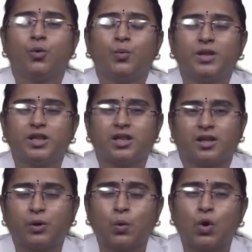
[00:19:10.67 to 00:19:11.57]
which
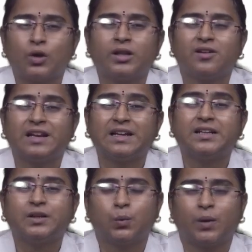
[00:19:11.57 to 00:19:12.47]
provoke the
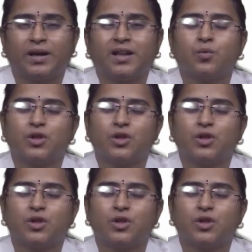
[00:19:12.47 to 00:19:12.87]
latent virus